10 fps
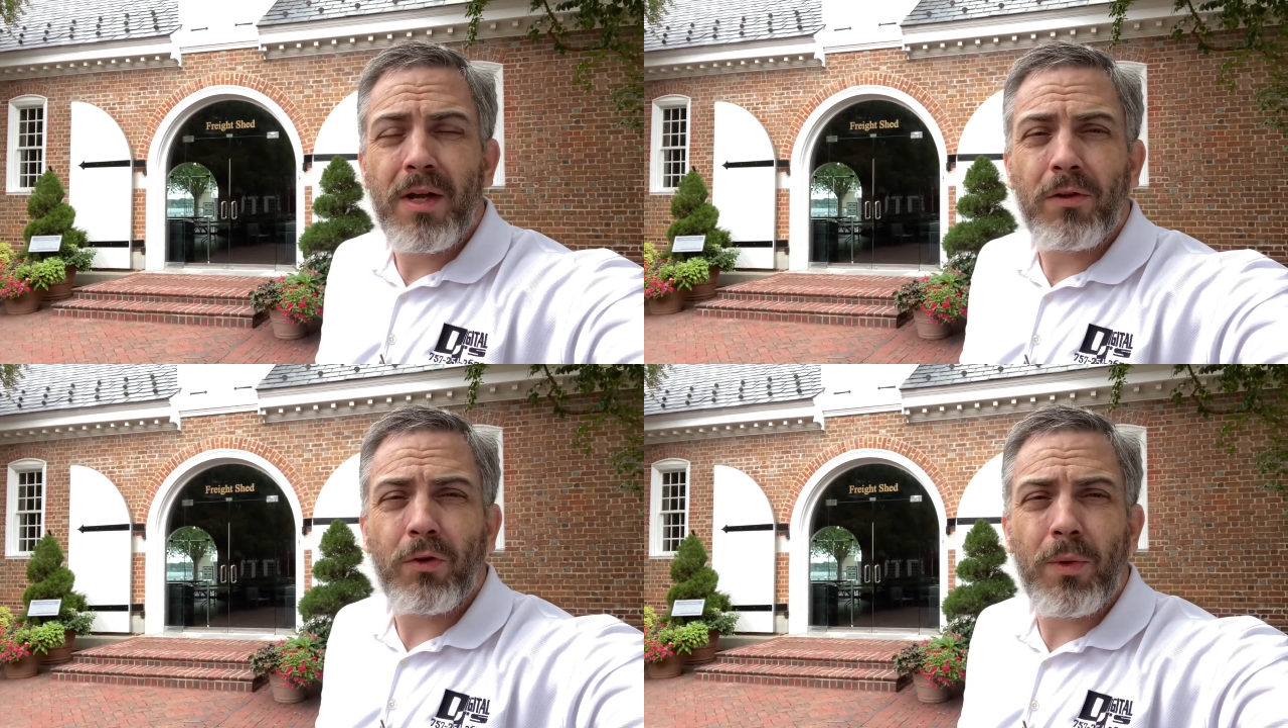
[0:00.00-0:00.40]

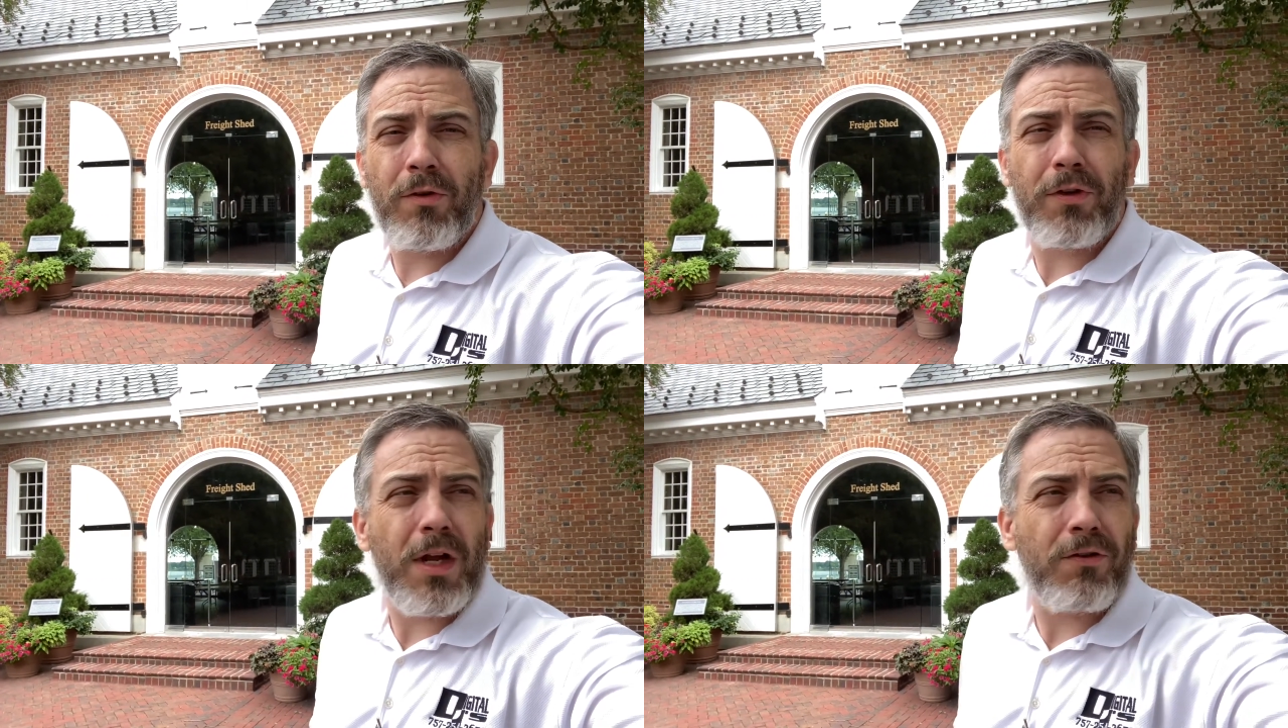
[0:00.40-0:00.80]
So we're
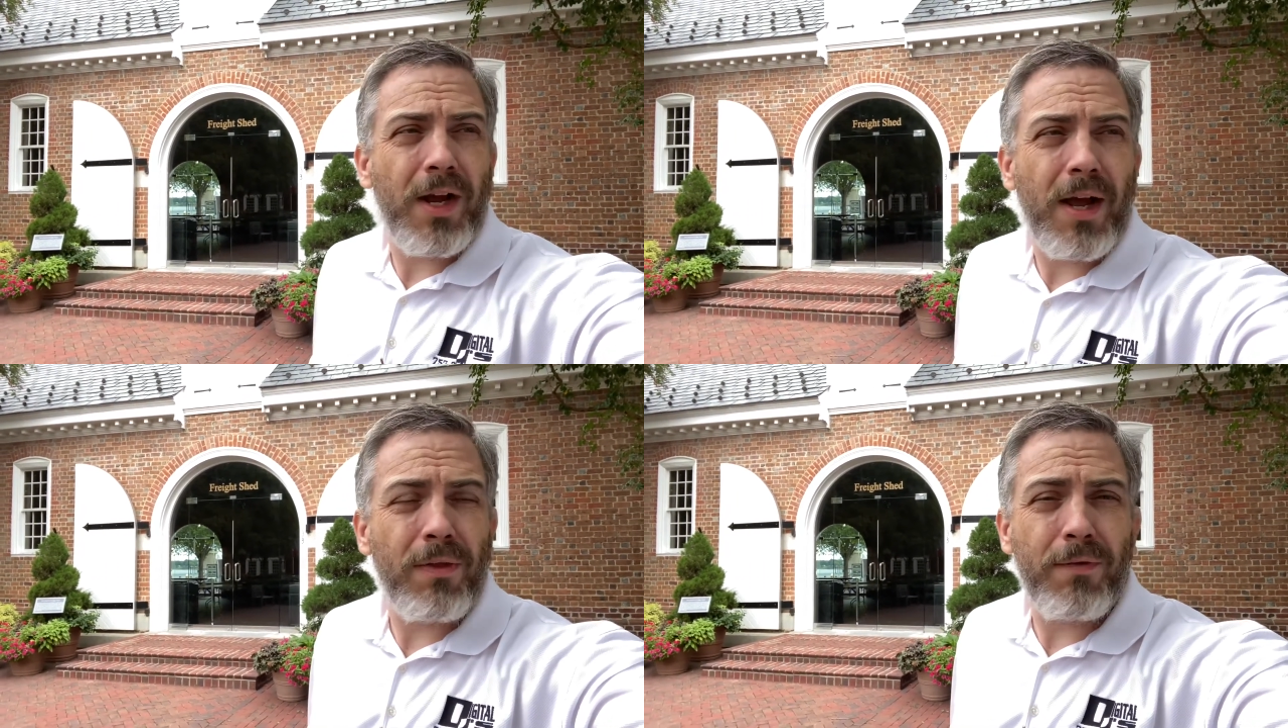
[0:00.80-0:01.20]
just going to
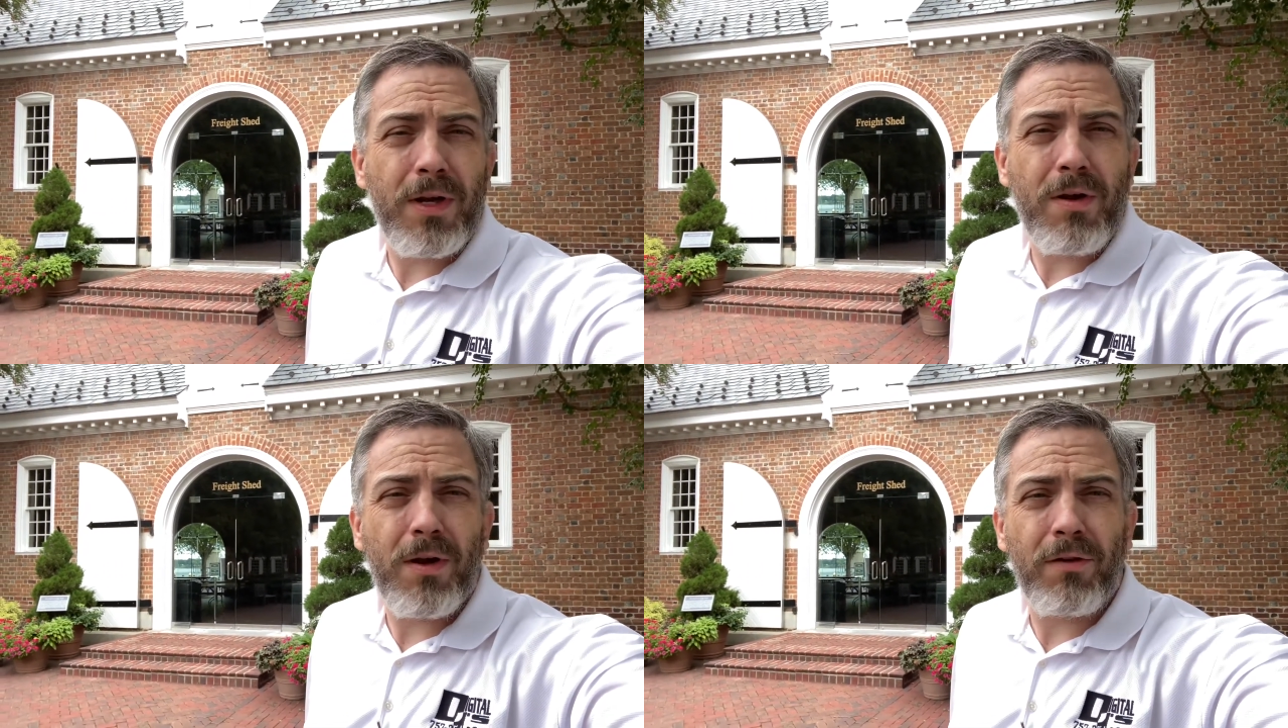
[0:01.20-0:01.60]
check out the
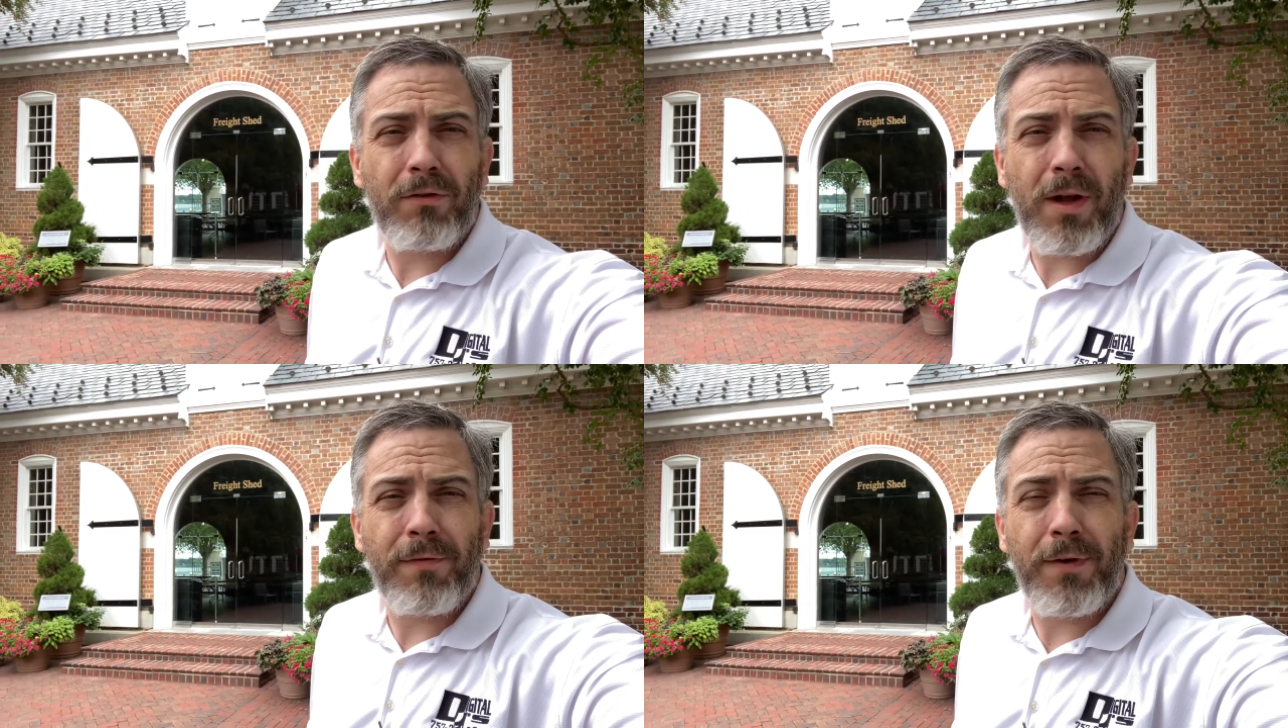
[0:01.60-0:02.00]
venue,
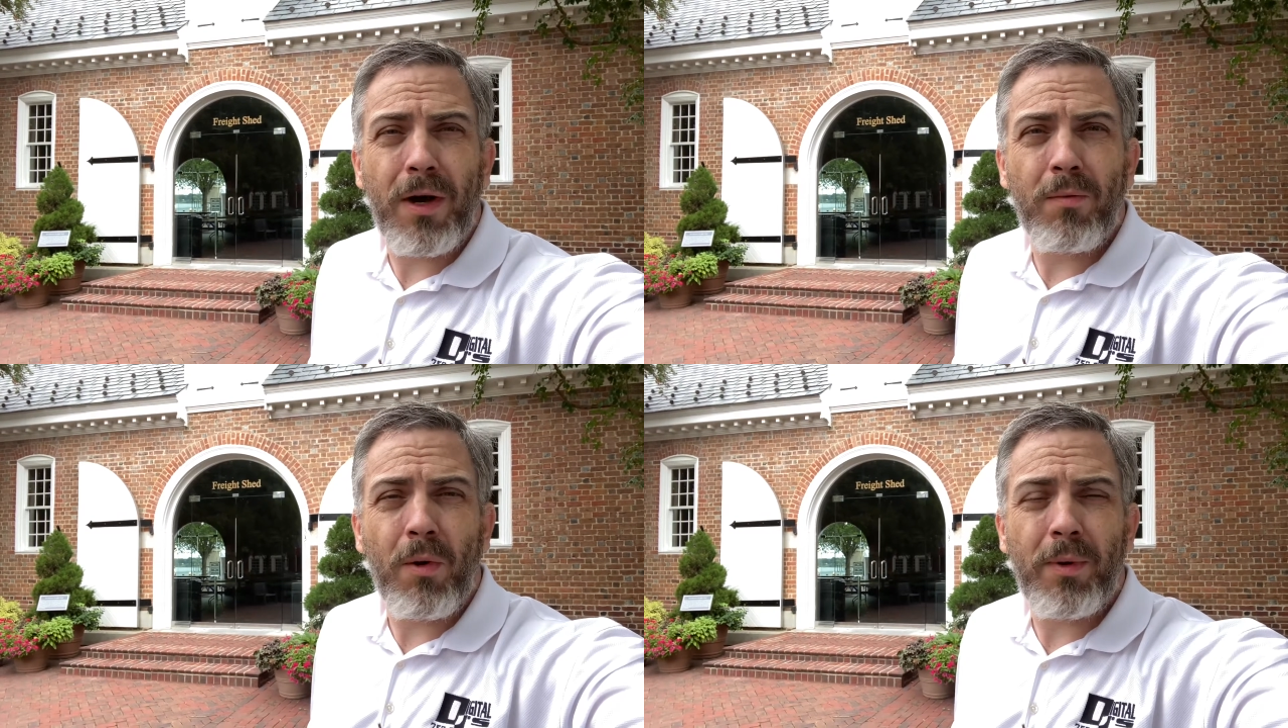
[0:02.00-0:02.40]
try to figure
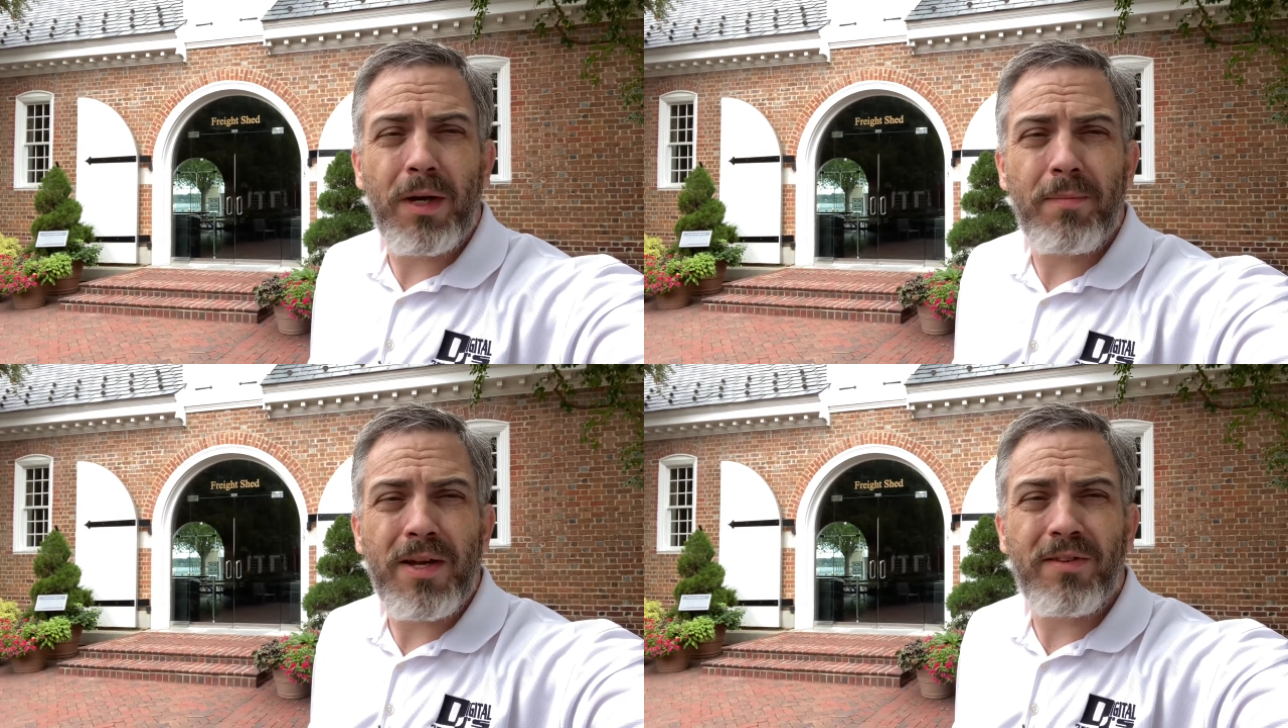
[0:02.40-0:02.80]
out where we're going
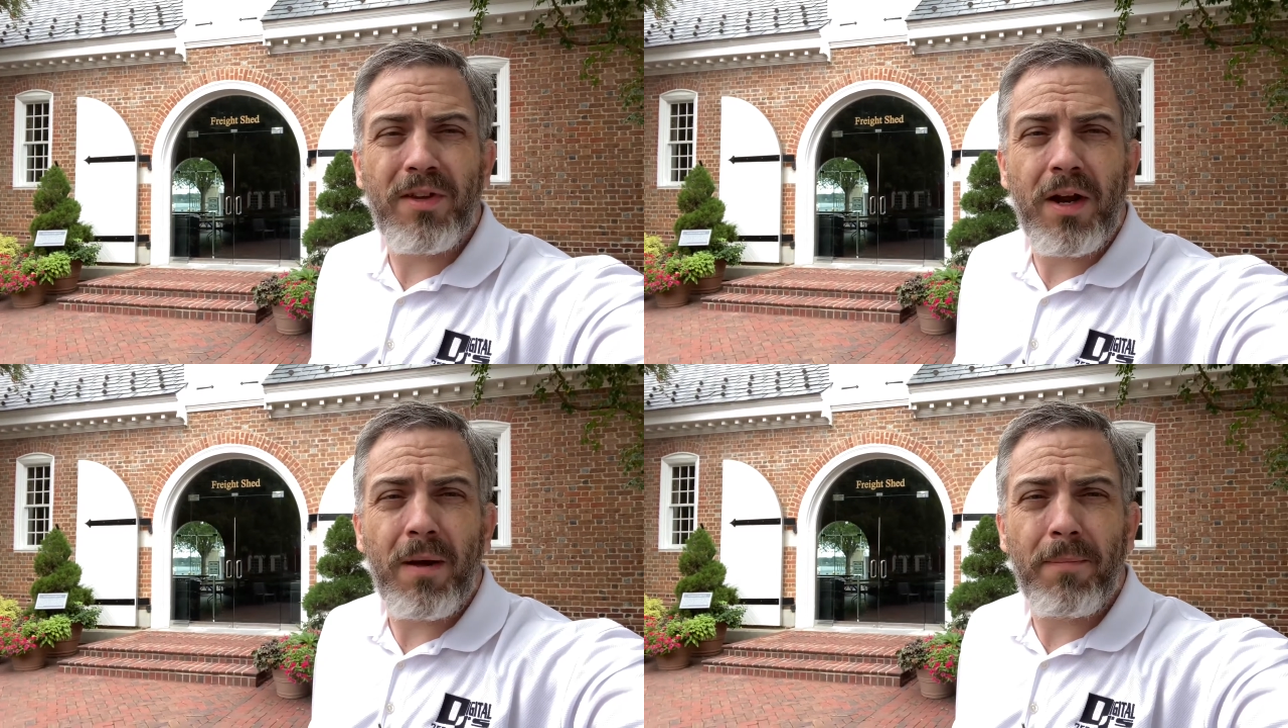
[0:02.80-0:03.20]
to be
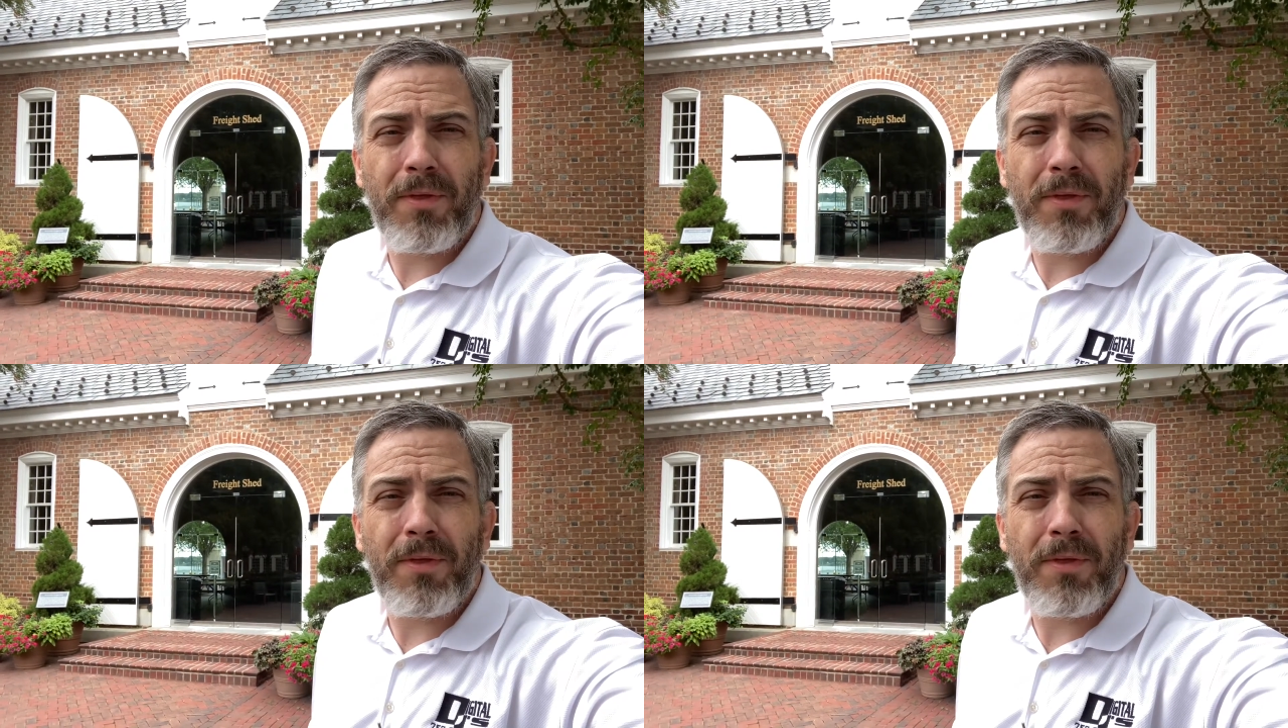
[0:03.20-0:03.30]
set up.